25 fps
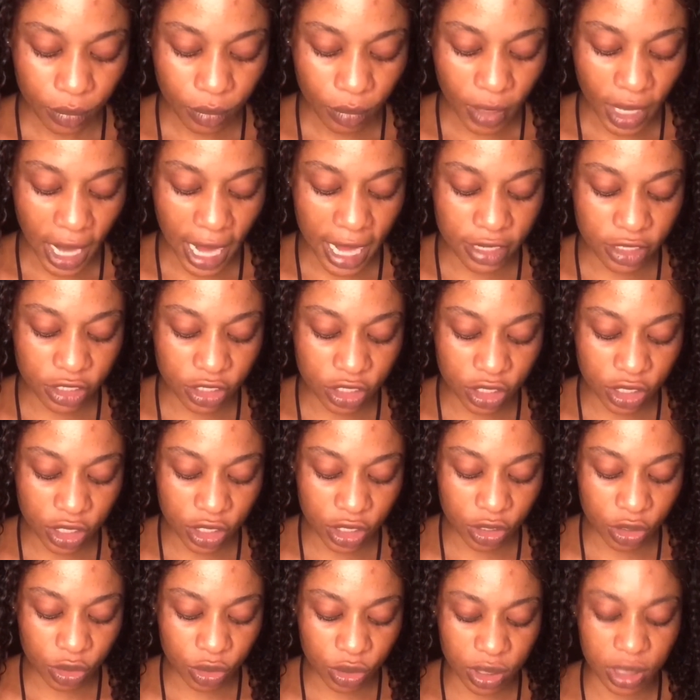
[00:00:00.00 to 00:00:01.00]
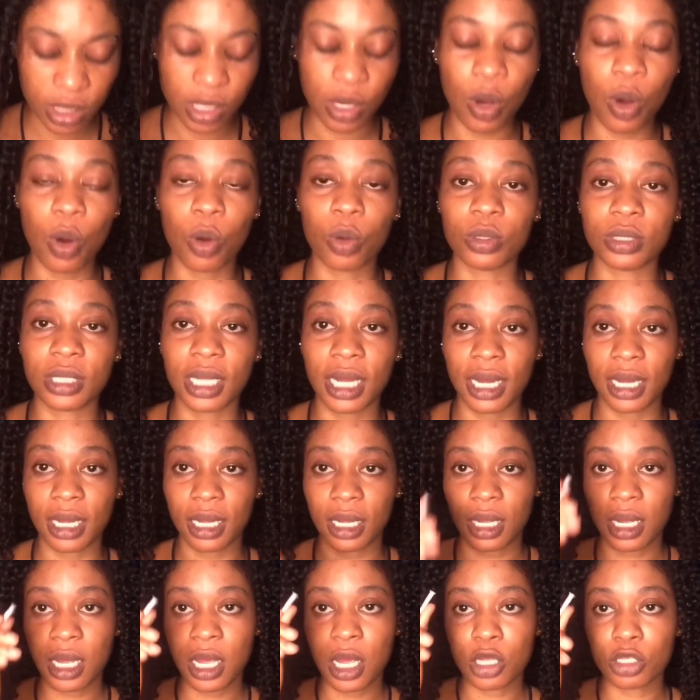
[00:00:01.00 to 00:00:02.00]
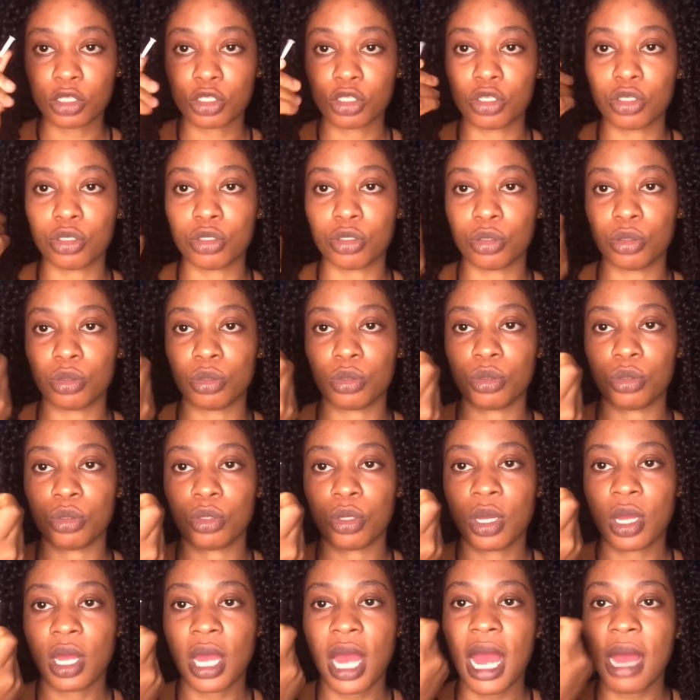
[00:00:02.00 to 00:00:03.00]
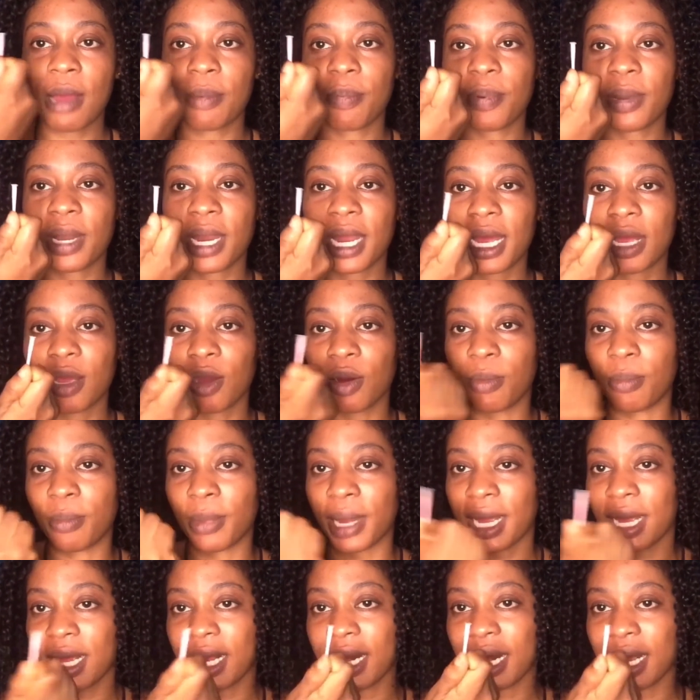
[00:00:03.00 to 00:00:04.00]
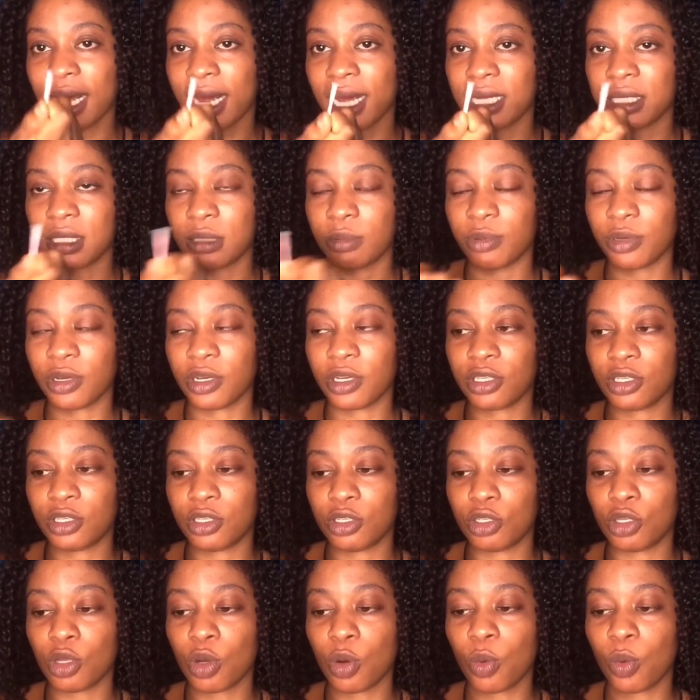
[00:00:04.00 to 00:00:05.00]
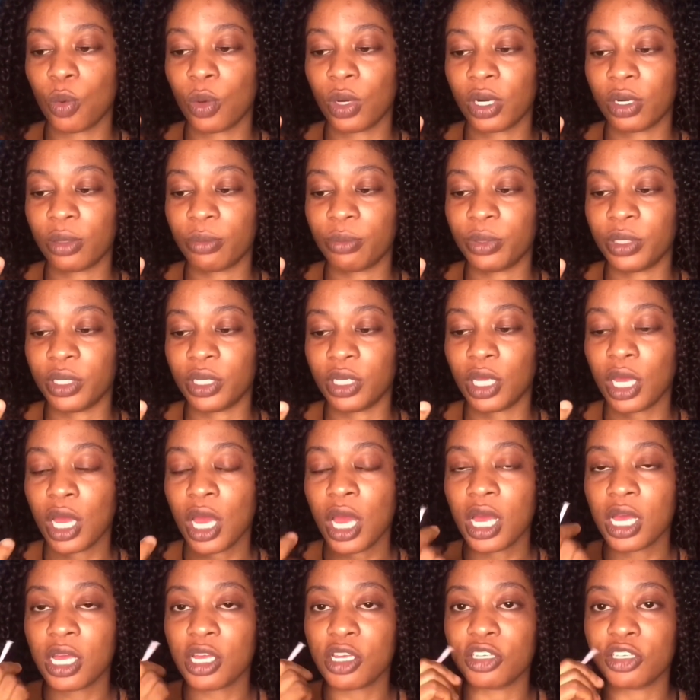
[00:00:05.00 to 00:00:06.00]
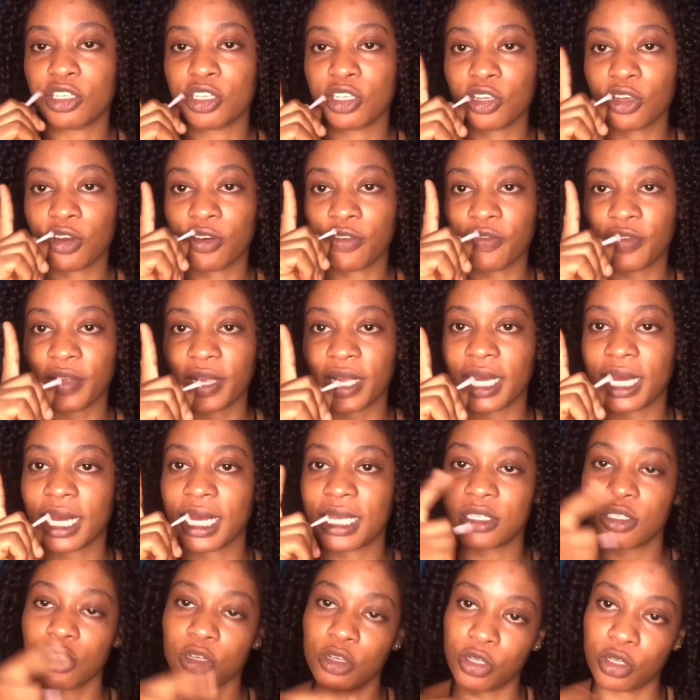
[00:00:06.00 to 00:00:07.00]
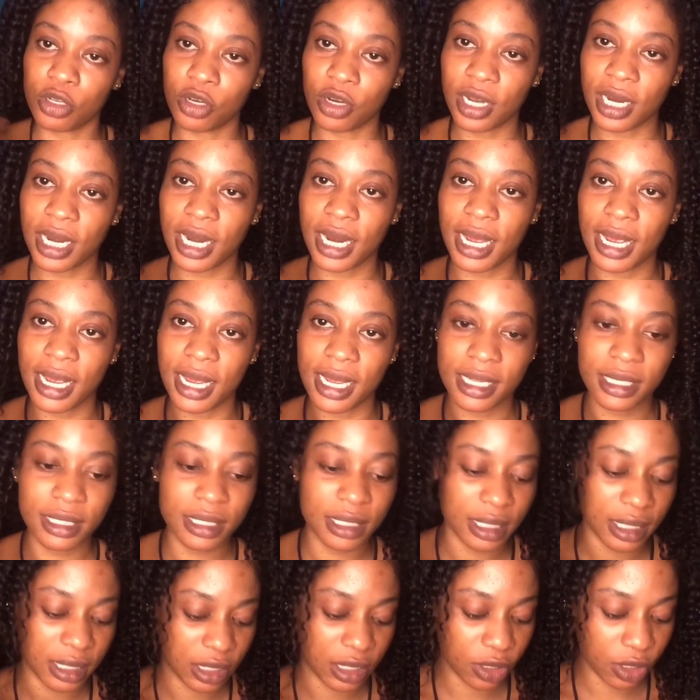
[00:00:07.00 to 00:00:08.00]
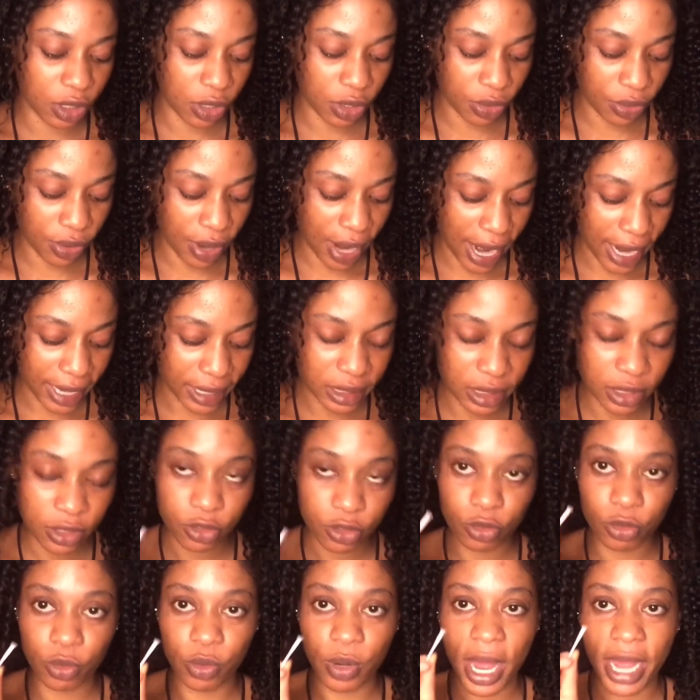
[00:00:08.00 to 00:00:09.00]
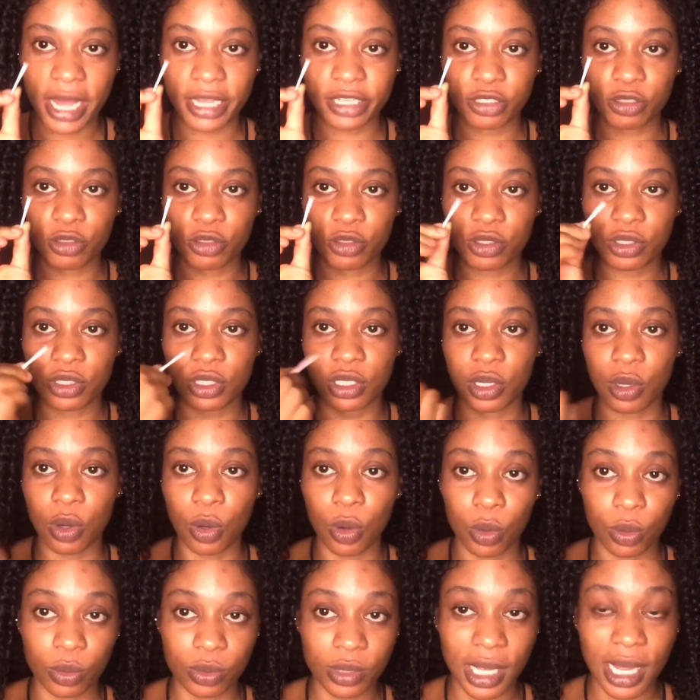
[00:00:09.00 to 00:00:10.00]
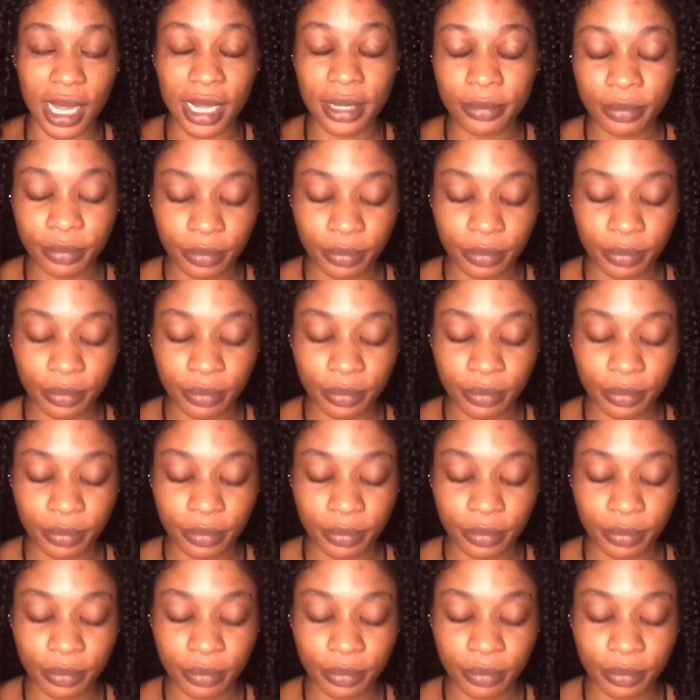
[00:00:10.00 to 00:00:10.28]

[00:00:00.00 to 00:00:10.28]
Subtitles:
I usually use the holder to apply on my clients, because you don't want to be using your fingers on your clients. It's not right. So I use the holder.